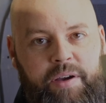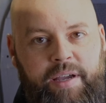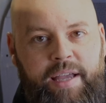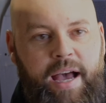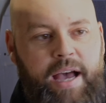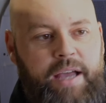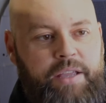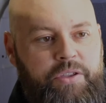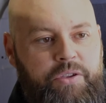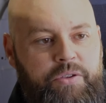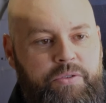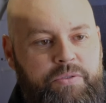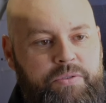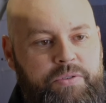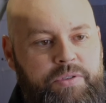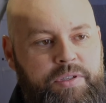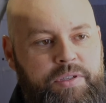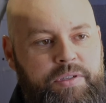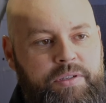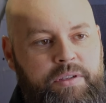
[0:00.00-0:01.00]
I can't
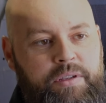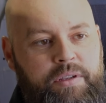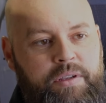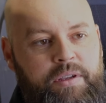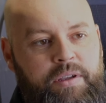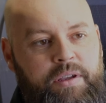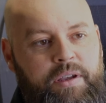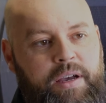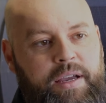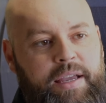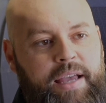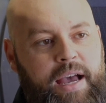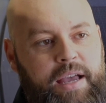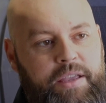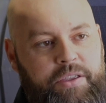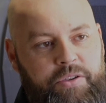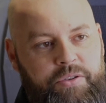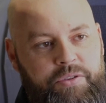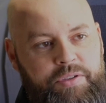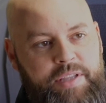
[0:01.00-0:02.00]
use
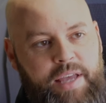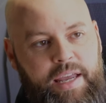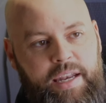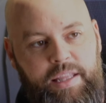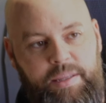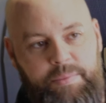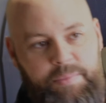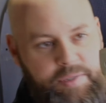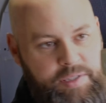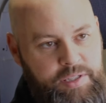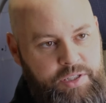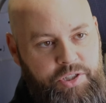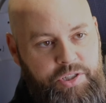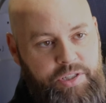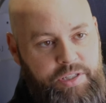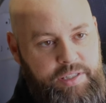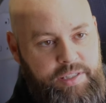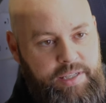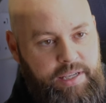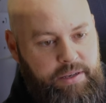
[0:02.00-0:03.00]
that in the
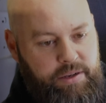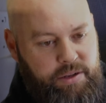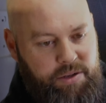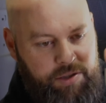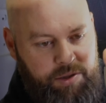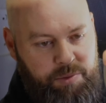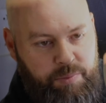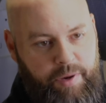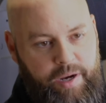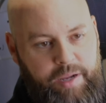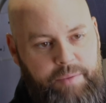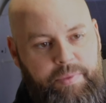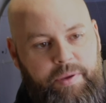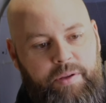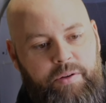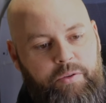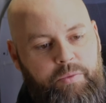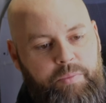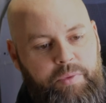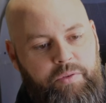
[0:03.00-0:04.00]
position it's in because the brake
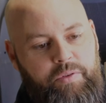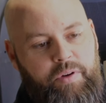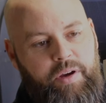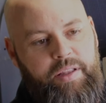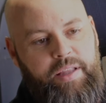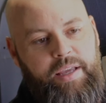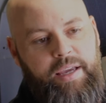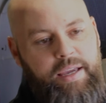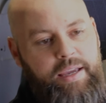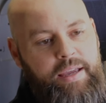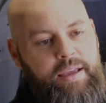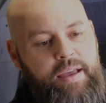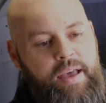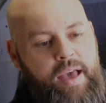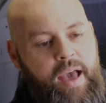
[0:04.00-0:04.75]
pedal will be right there,